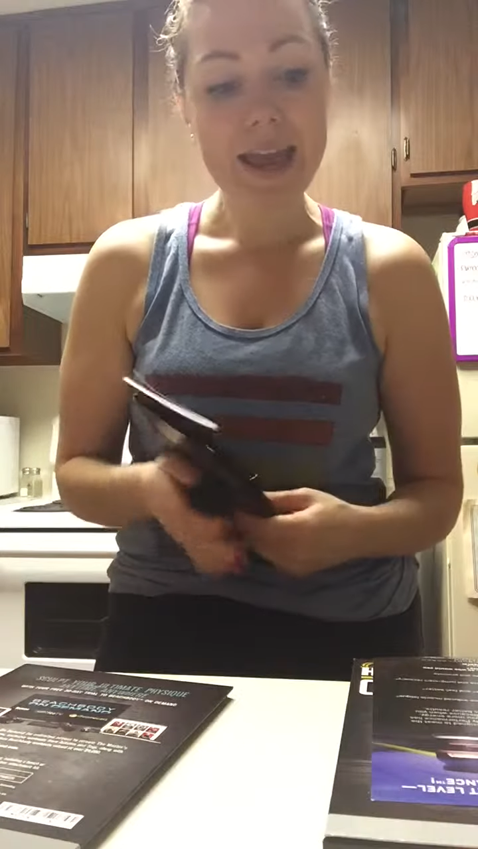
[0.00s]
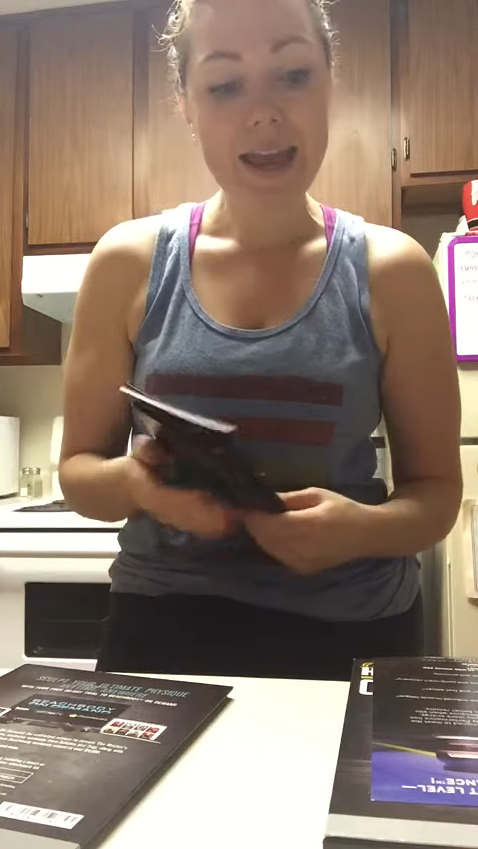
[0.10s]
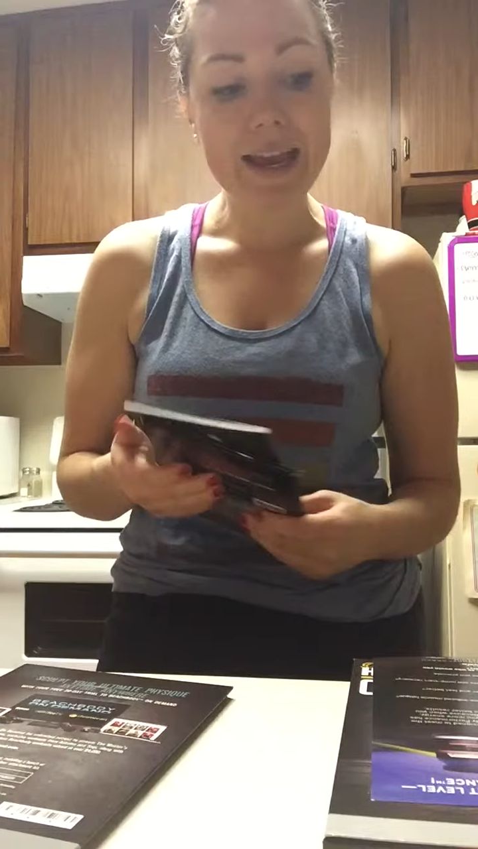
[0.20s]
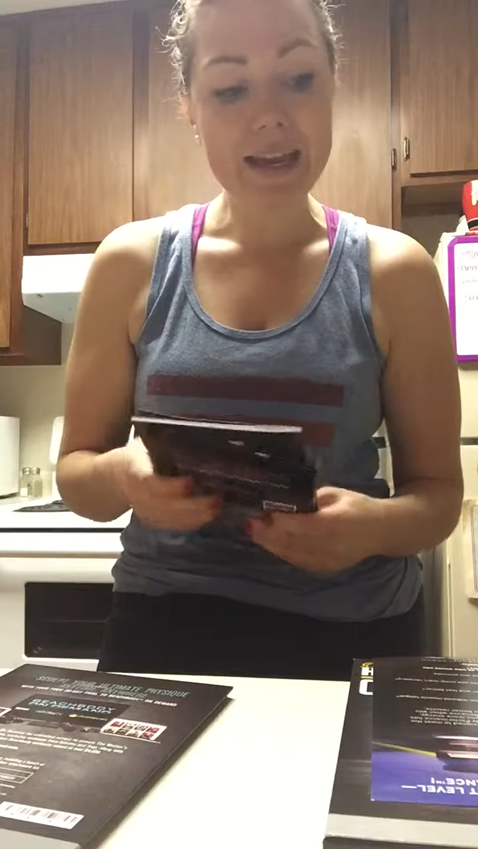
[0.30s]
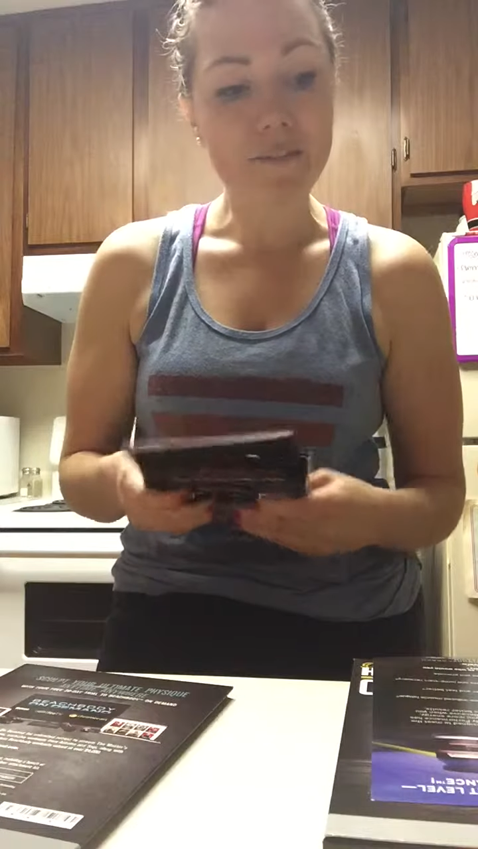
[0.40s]

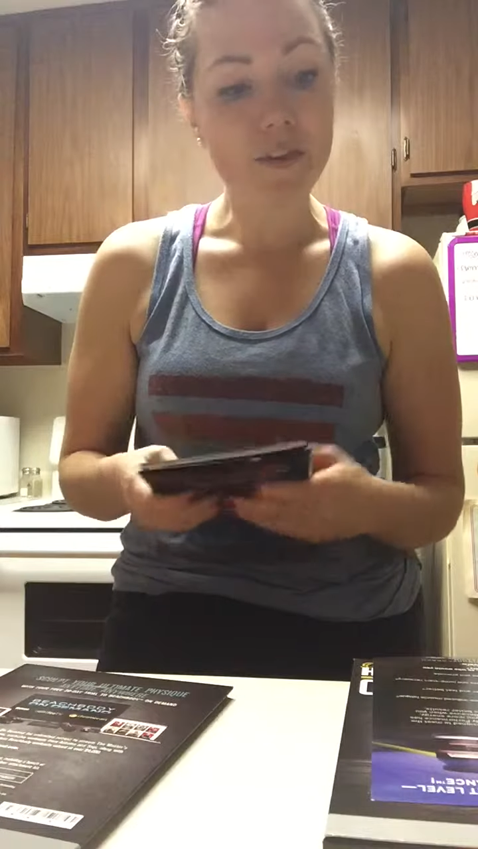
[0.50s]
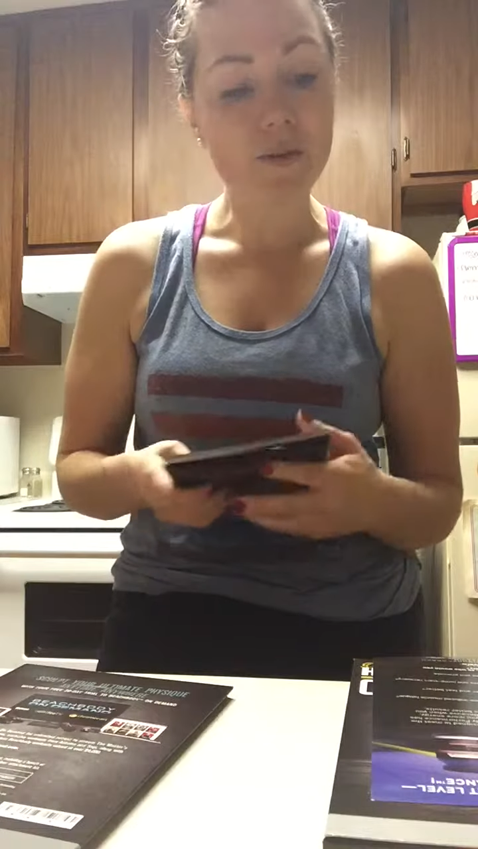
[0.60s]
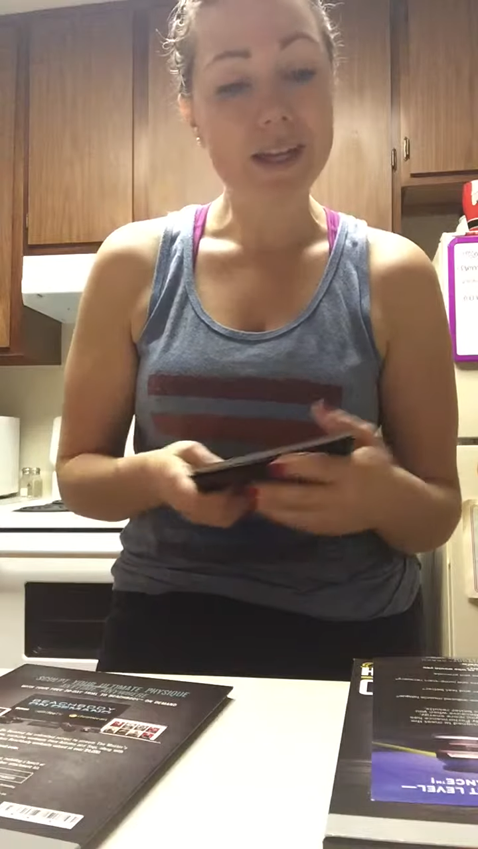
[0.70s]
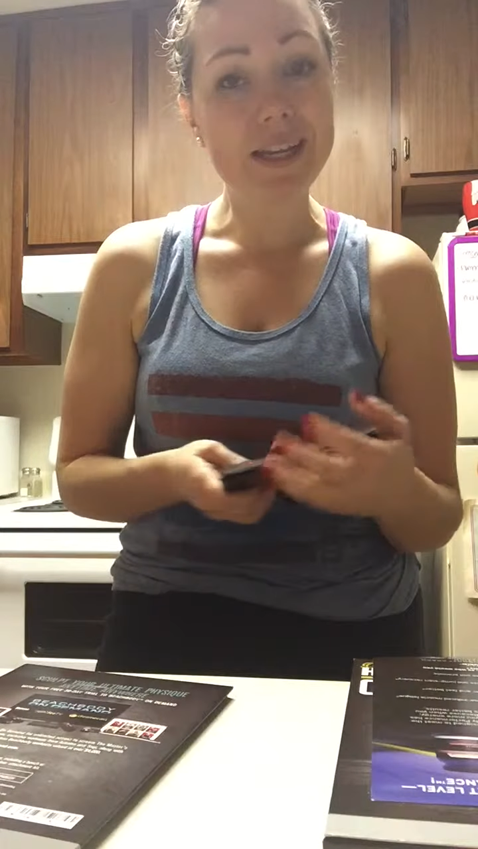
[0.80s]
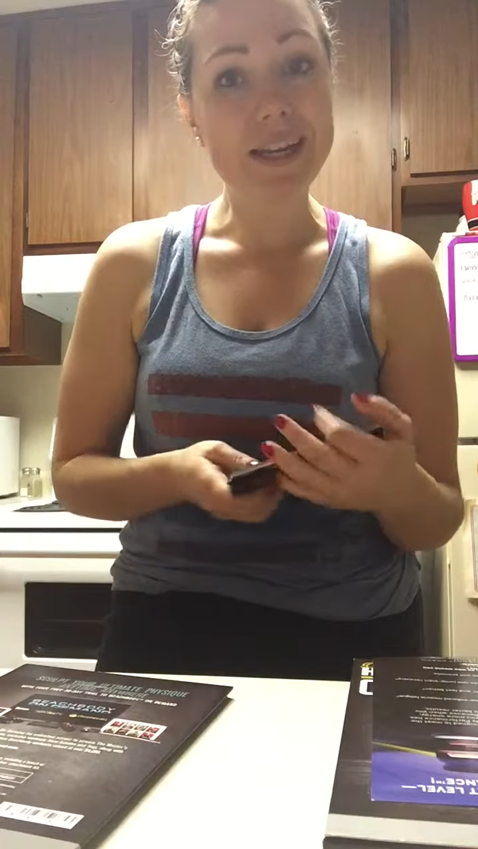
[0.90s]
And if
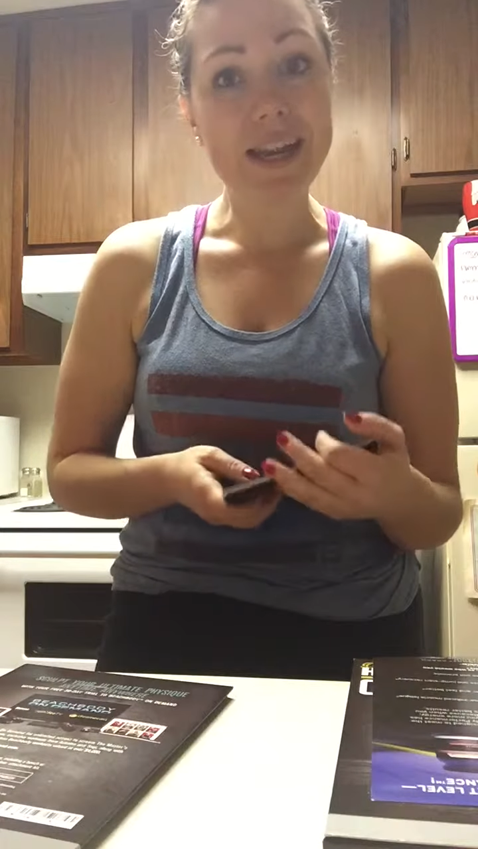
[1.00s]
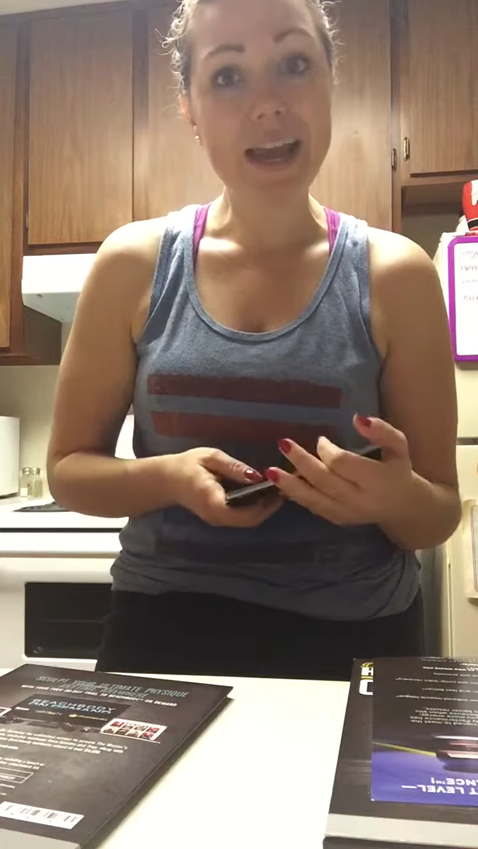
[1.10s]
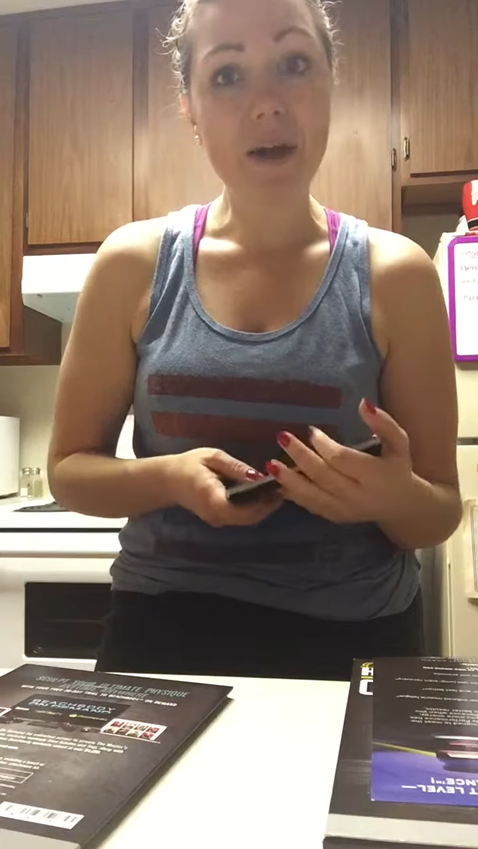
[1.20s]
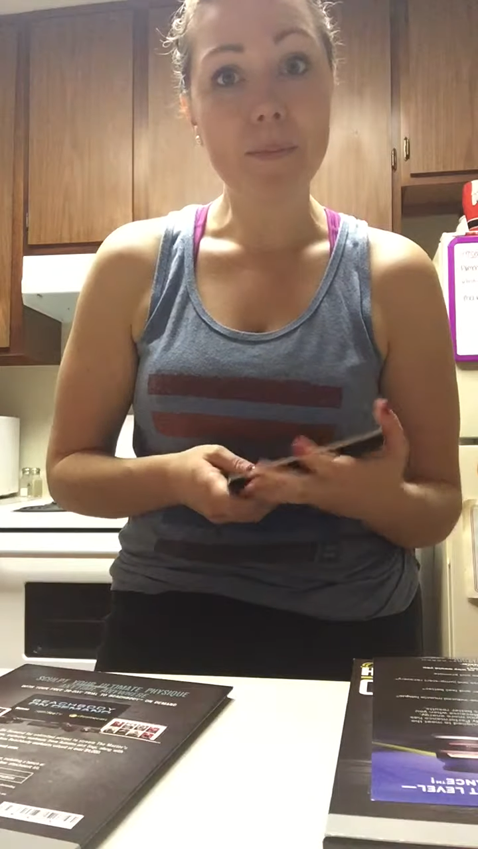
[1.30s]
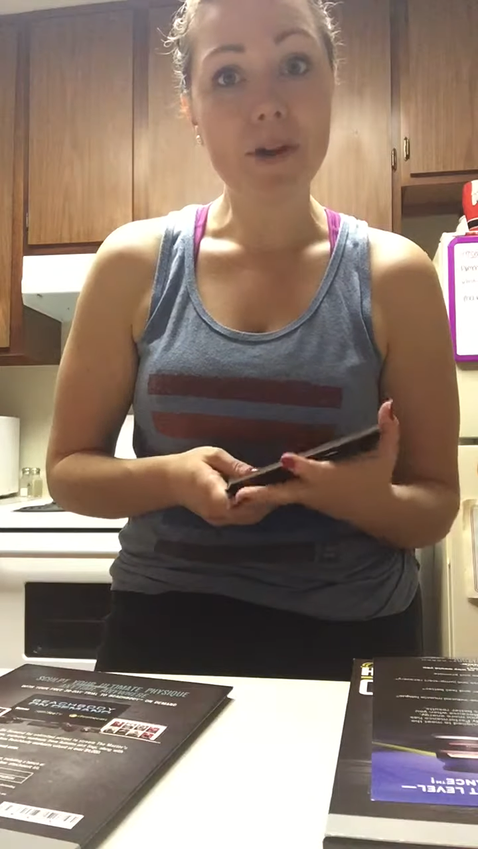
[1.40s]
you need any
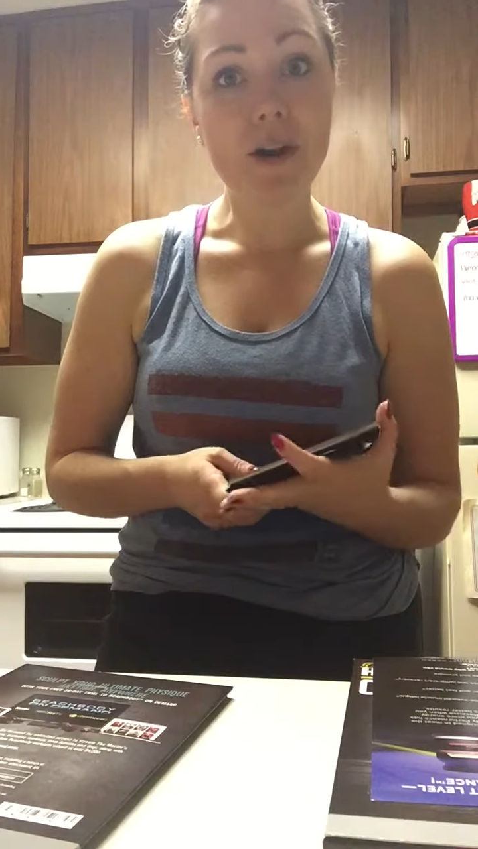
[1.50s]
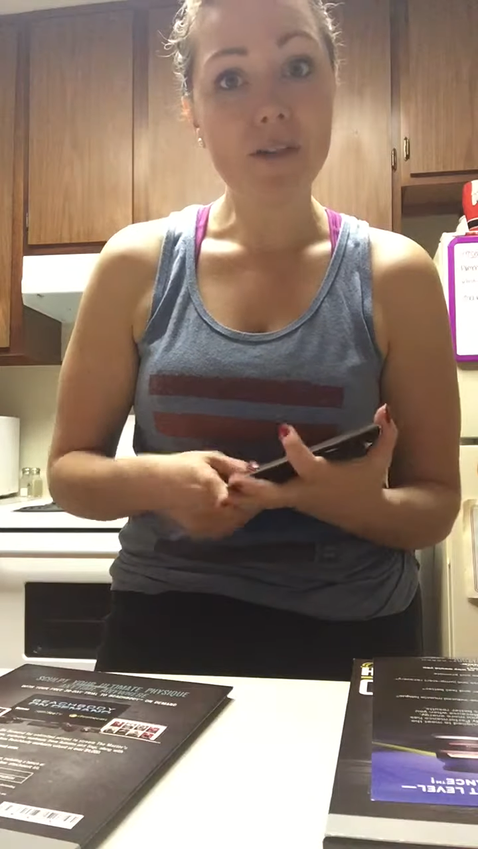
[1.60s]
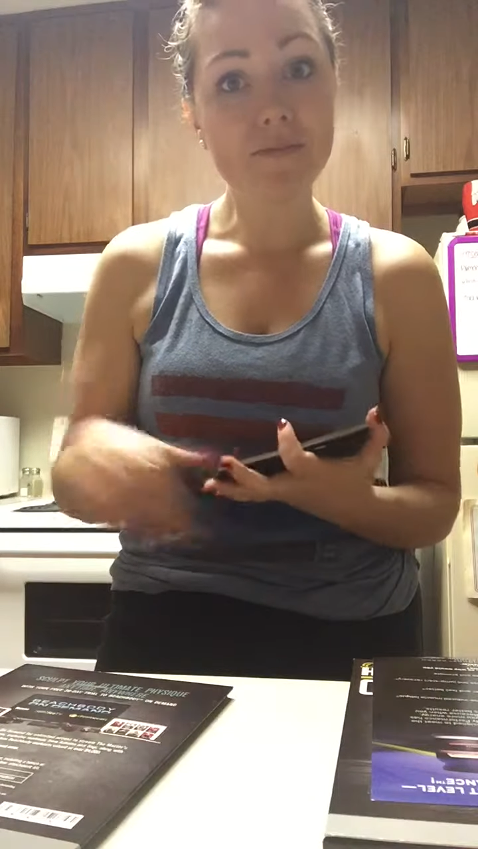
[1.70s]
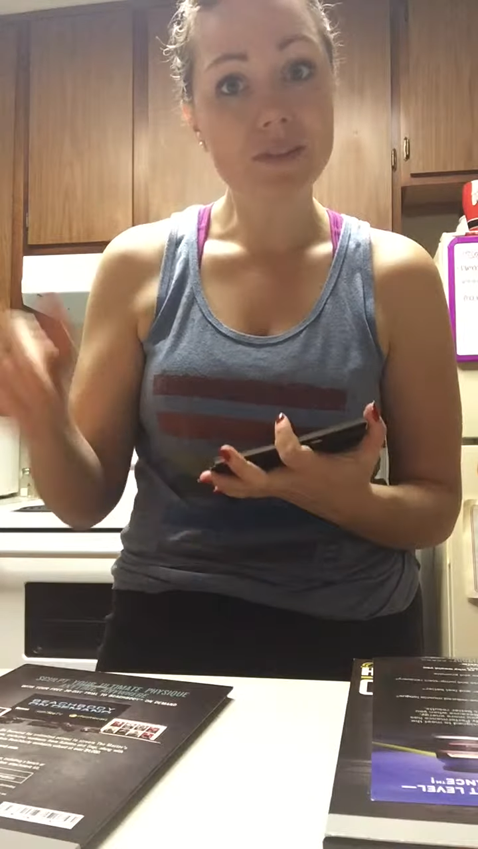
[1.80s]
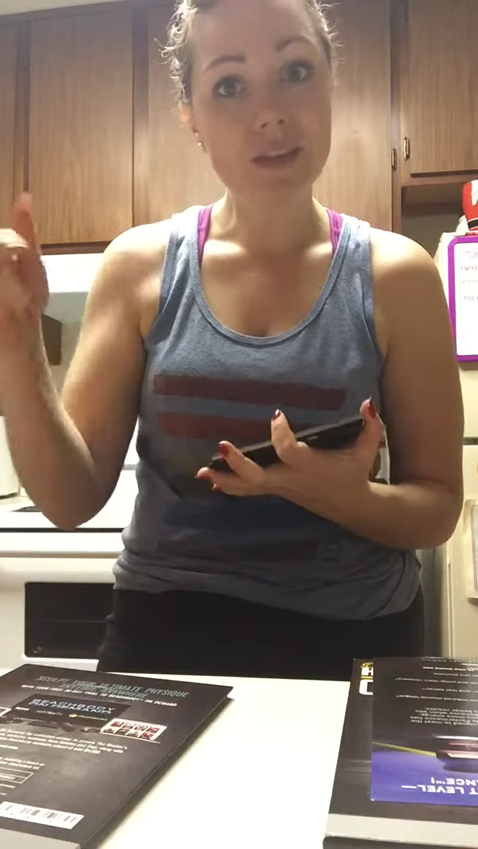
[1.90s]
help at all,